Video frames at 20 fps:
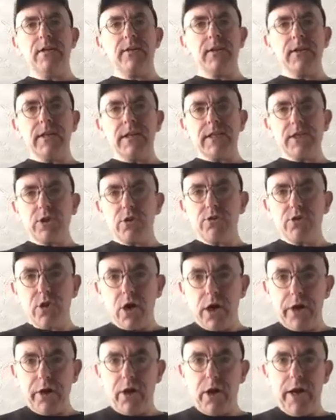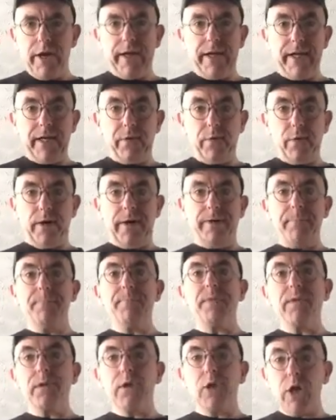The list goes on and on. Anyway,
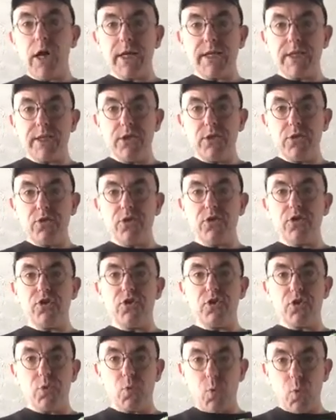lots of uses.